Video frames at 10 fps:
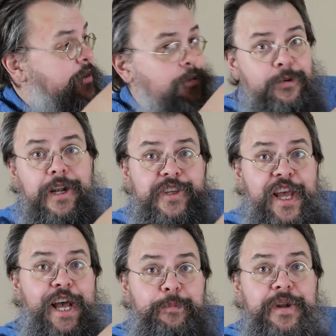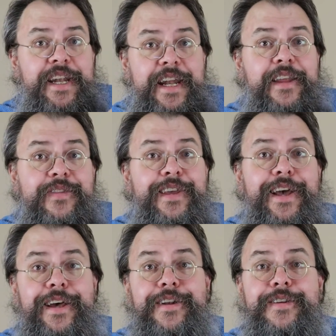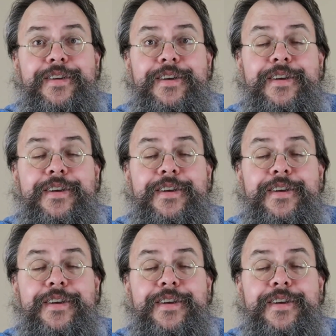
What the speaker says: what's happening at the end?